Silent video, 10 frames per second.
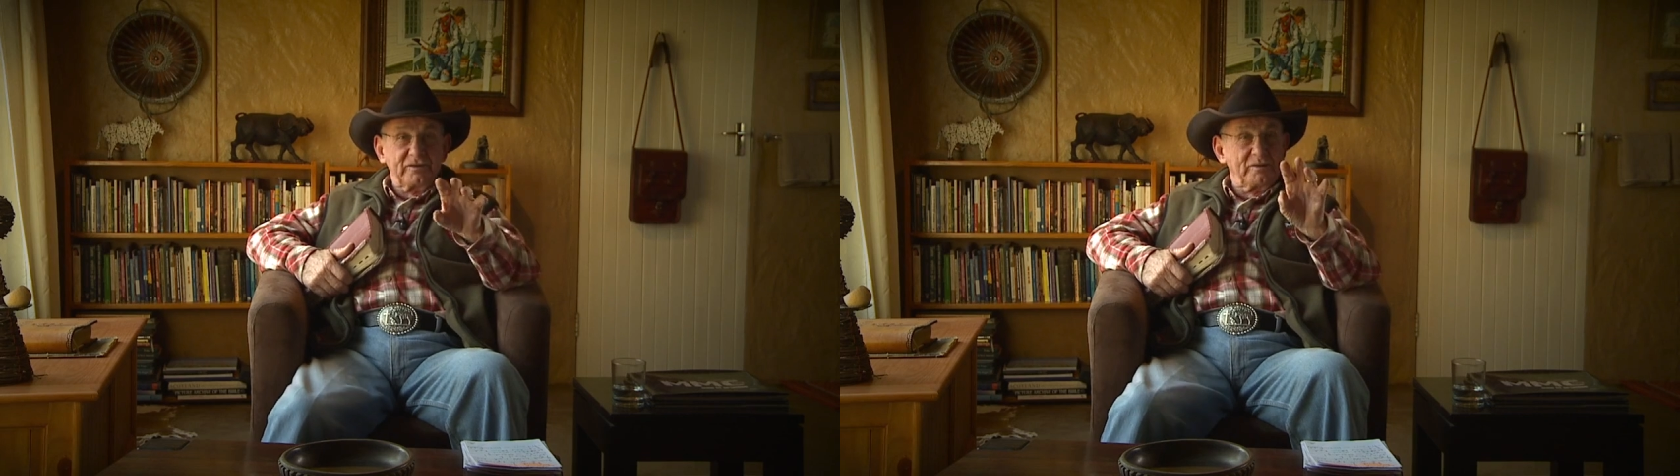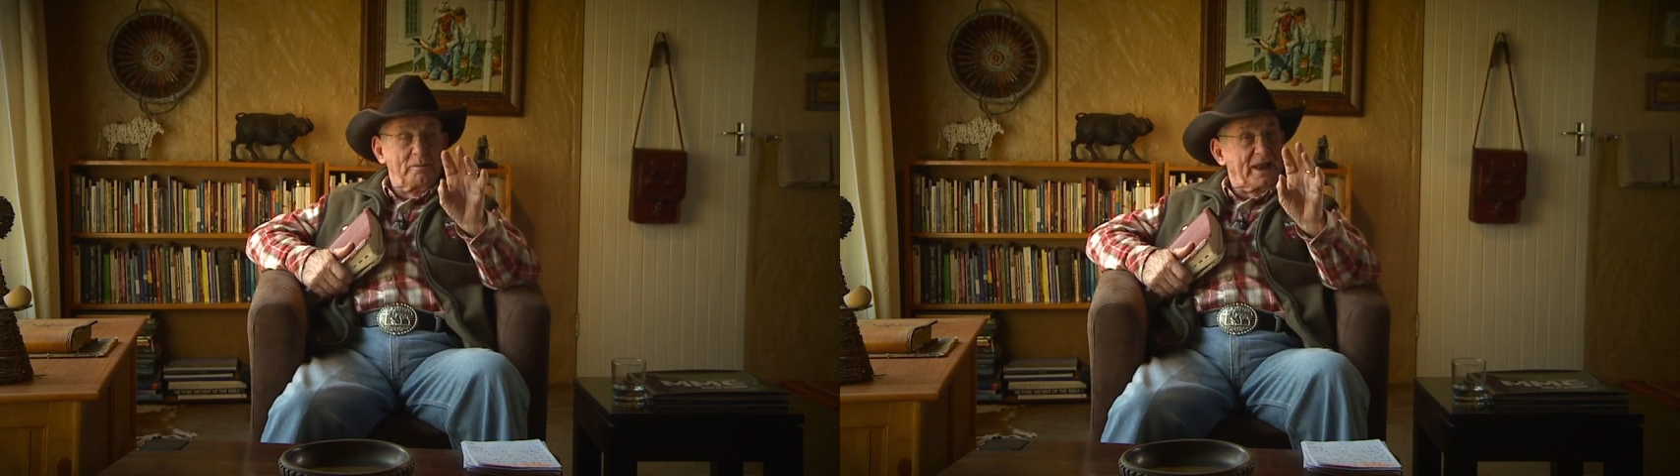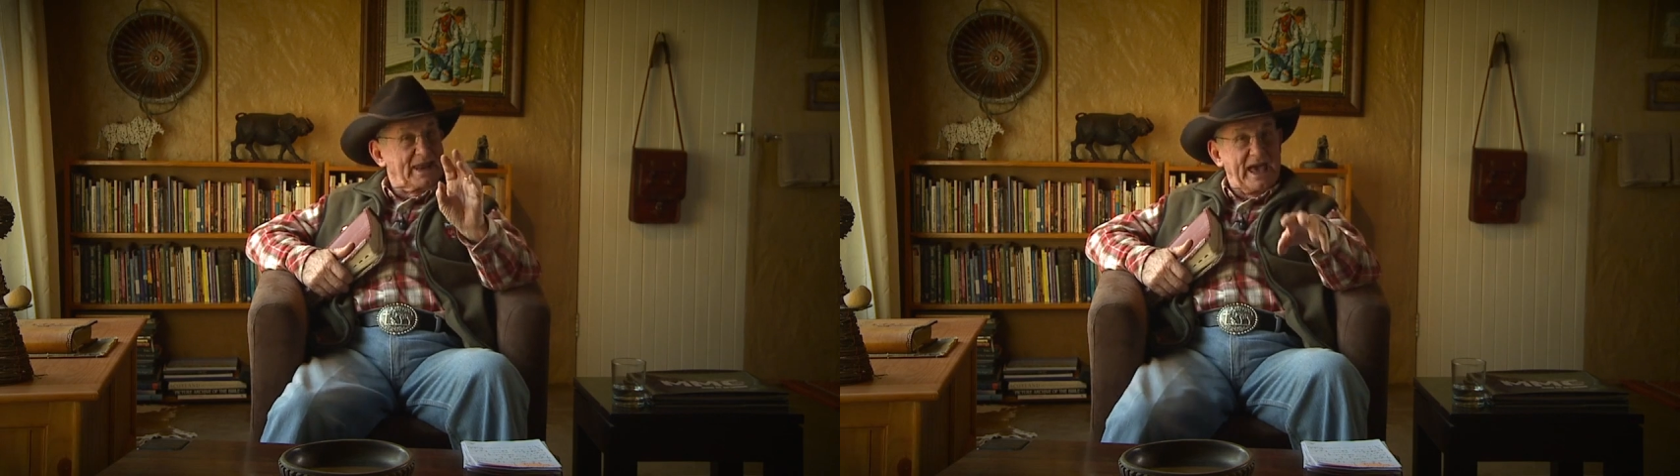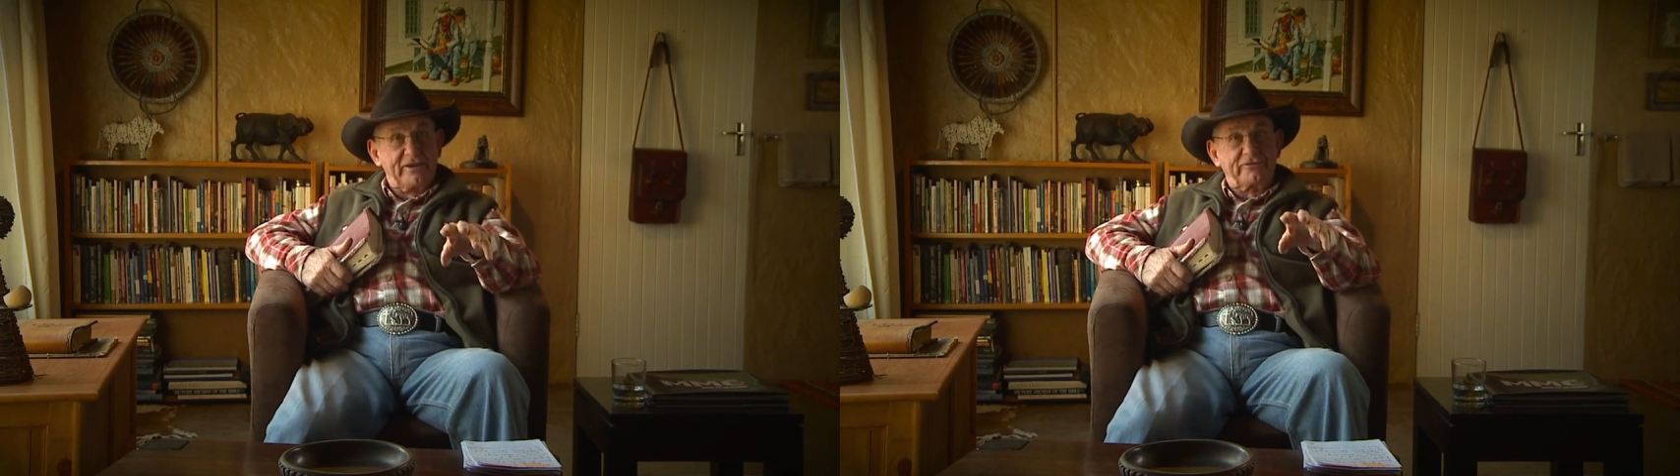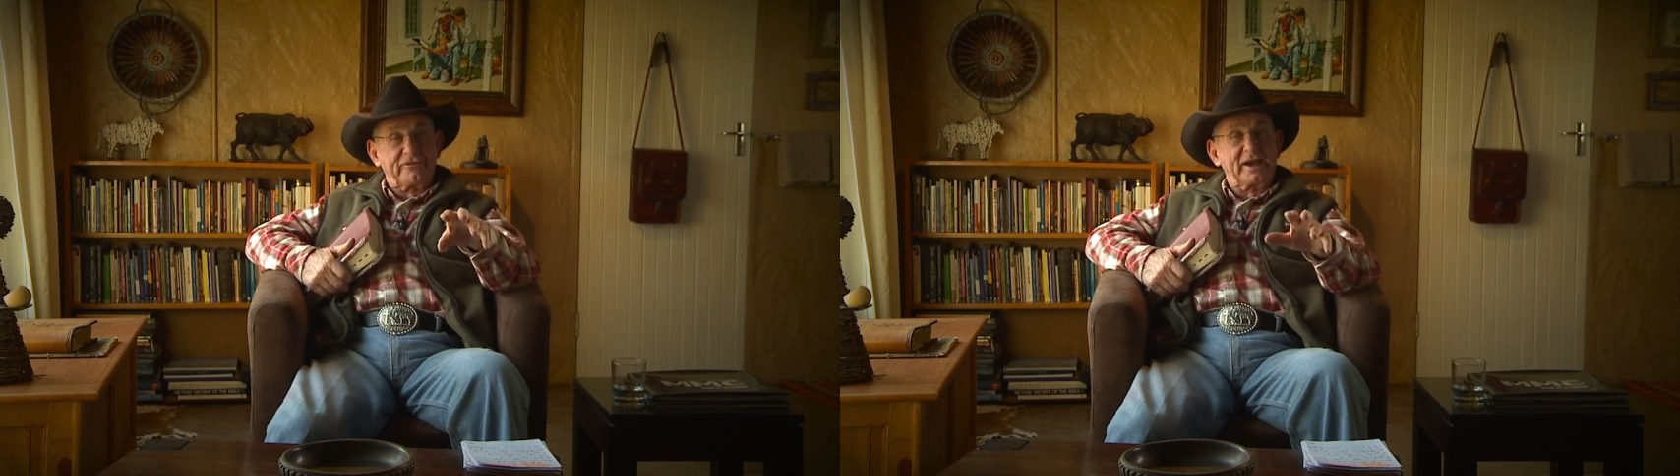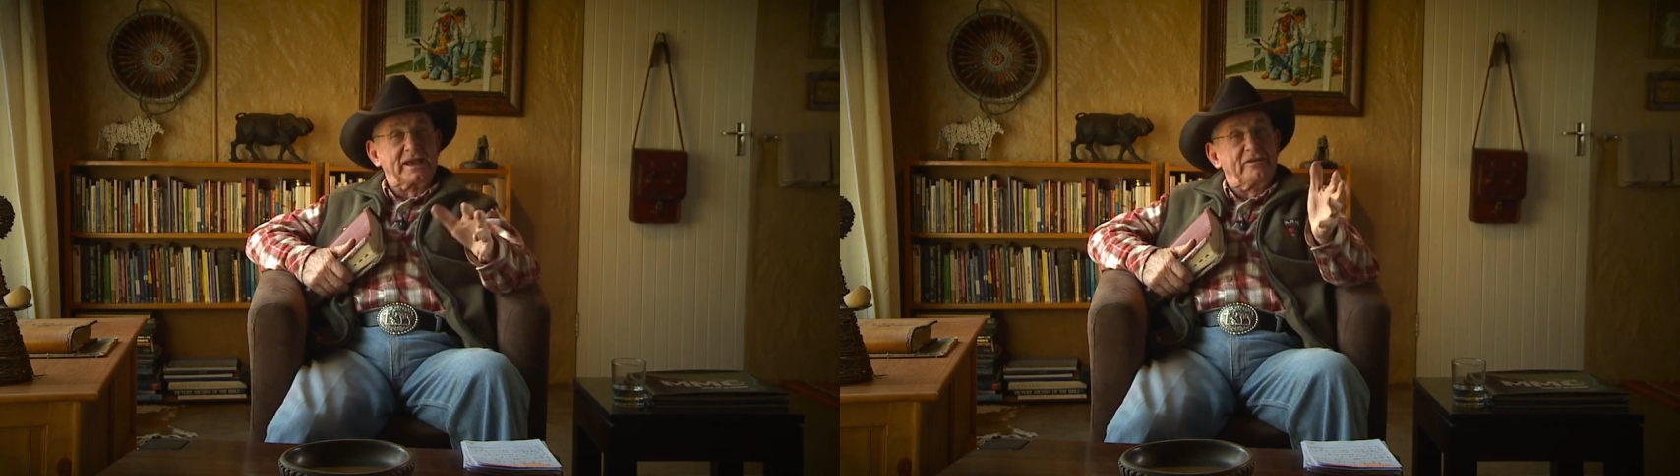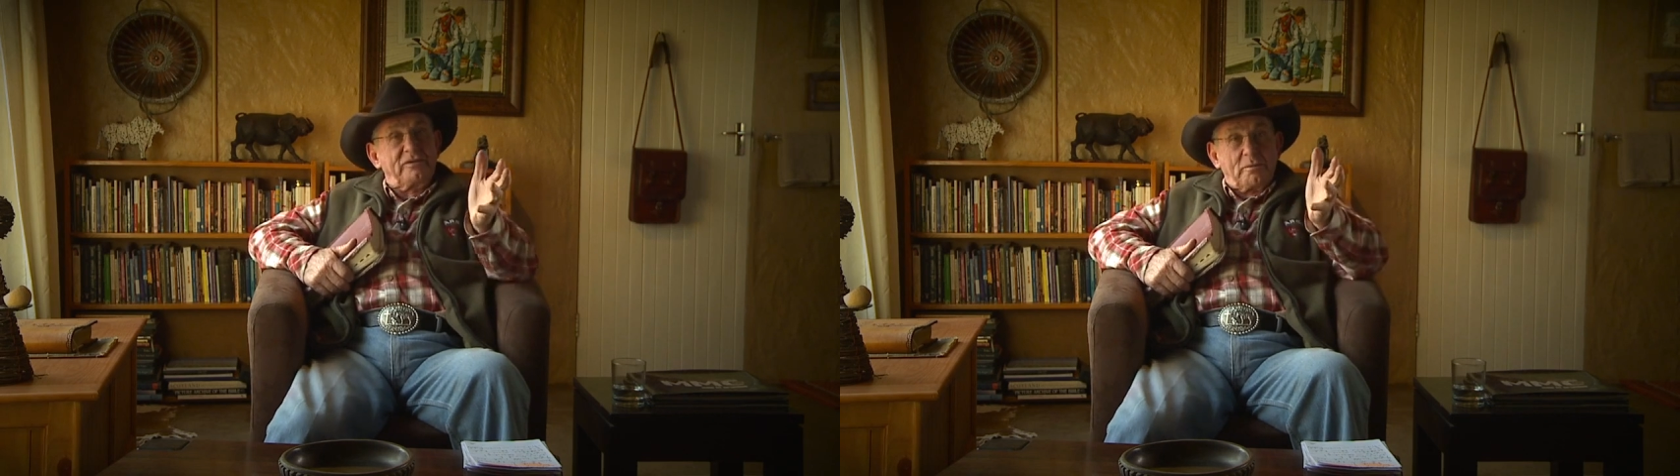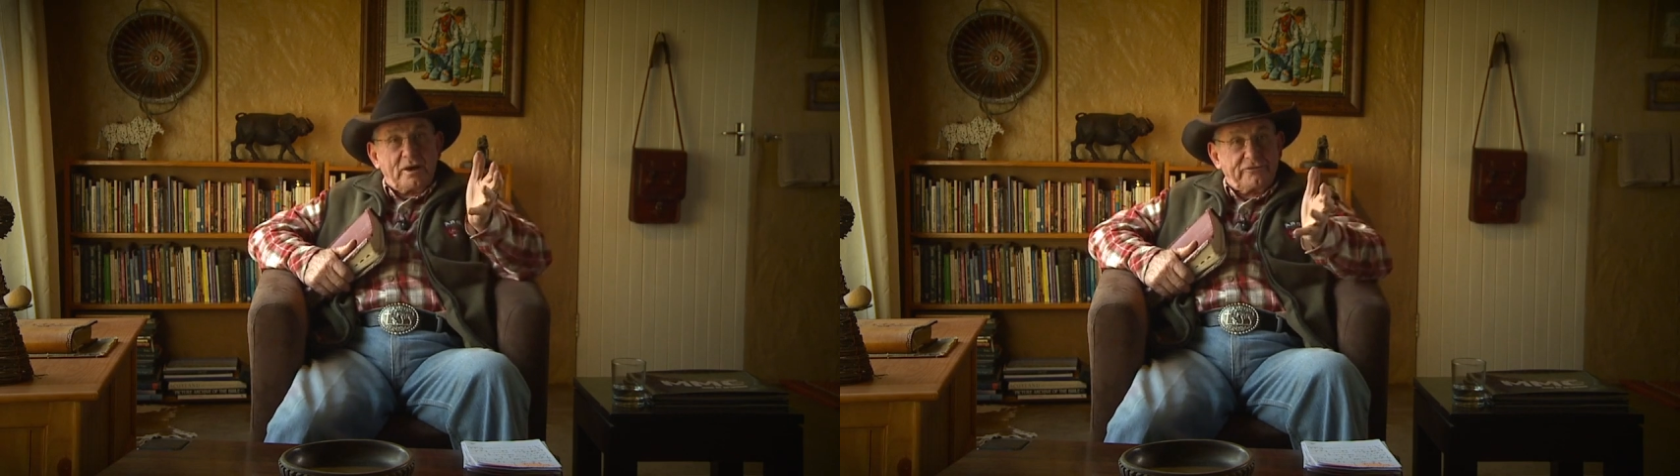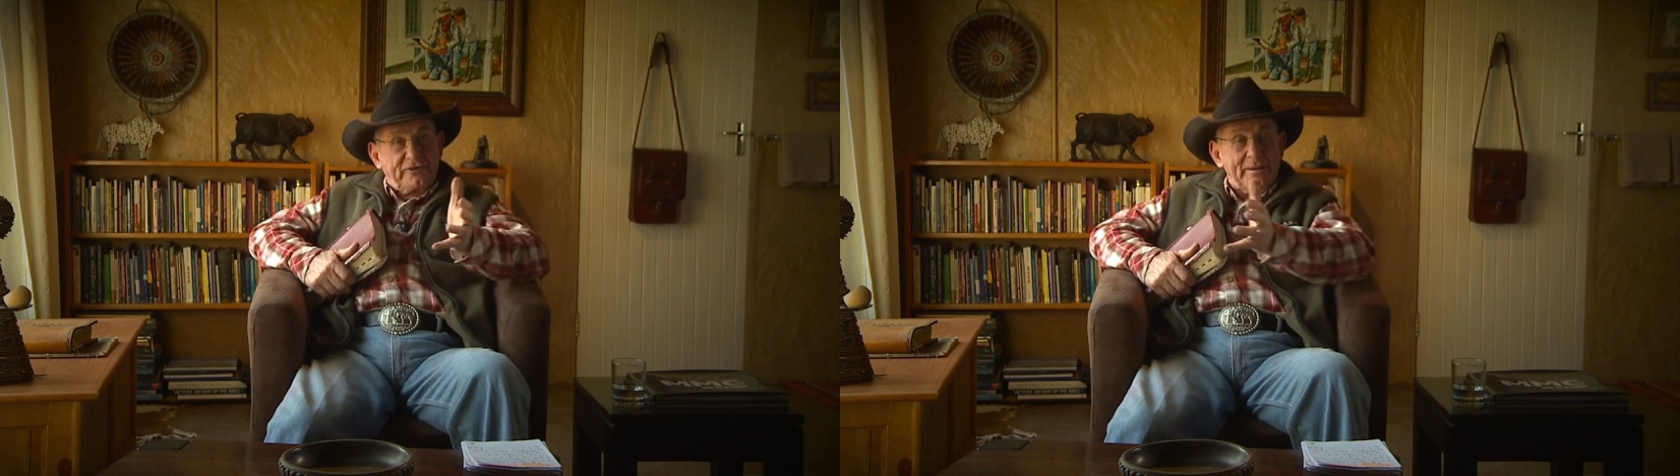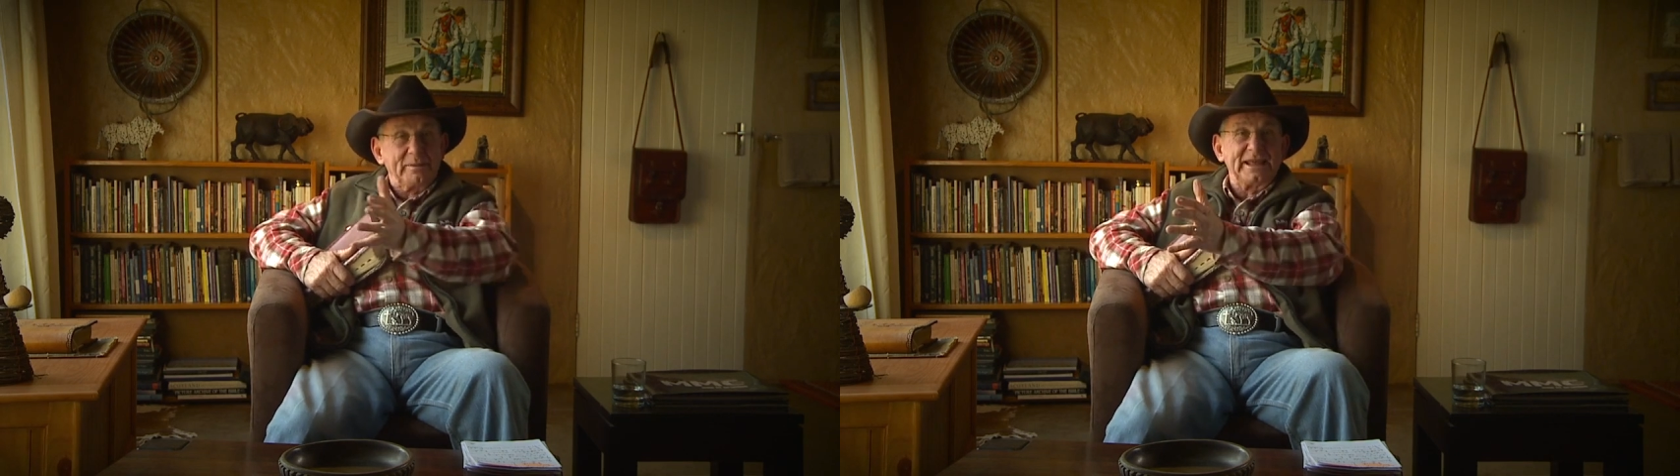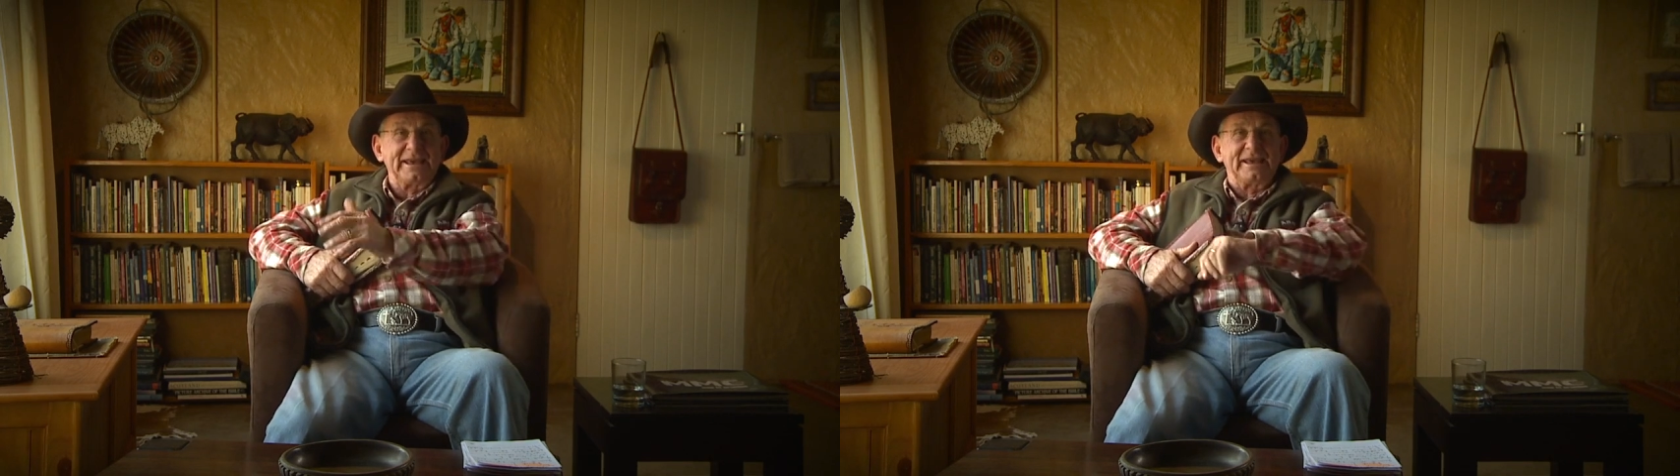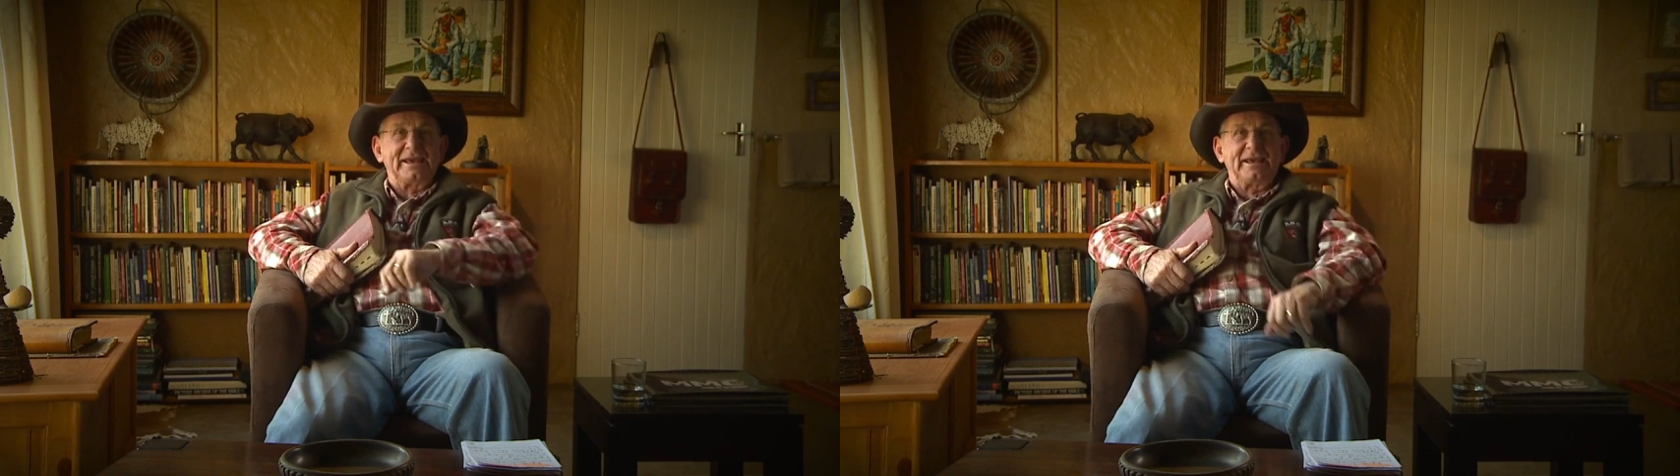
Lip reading: give Him my life, I gave Him my family,